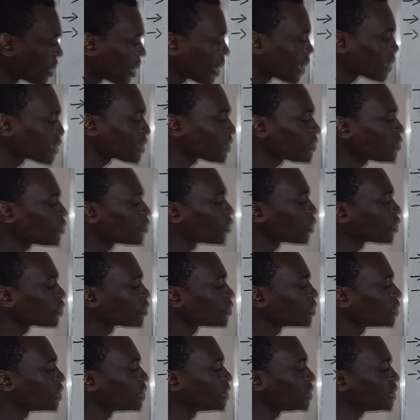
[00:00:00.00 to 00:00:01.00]
here is equal
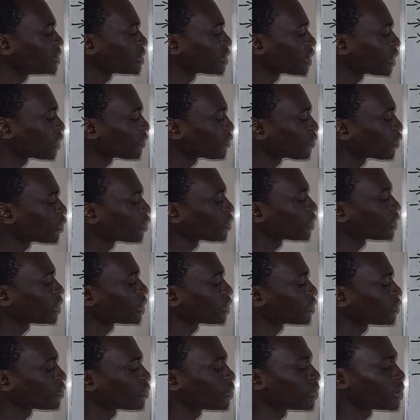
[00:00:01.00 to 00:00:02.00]
to the distance from
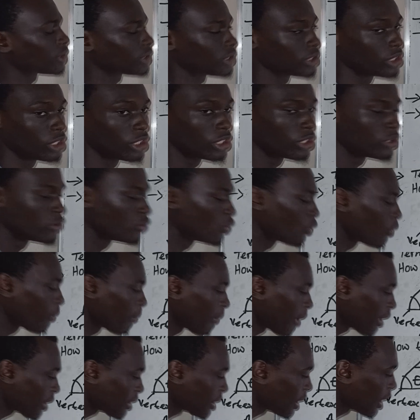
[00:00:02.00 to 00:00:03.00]
here to here. No
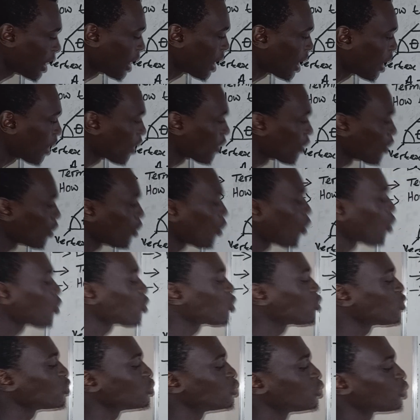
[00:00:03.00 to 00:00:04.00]
matter how
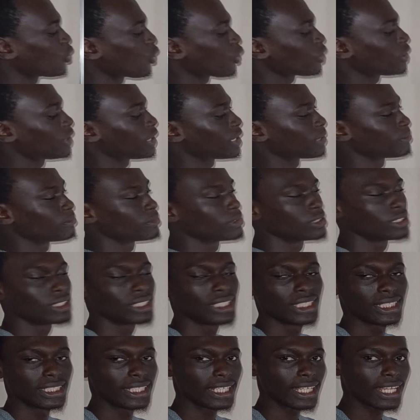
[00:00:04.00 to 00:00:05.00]
long you draw them,
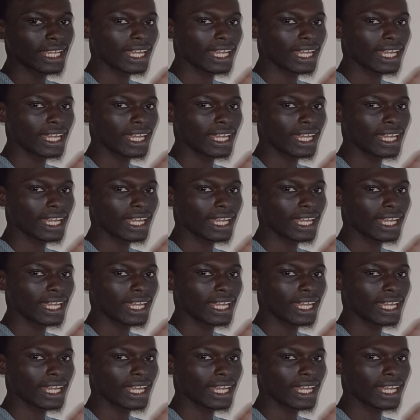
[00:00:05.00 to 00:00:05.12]
they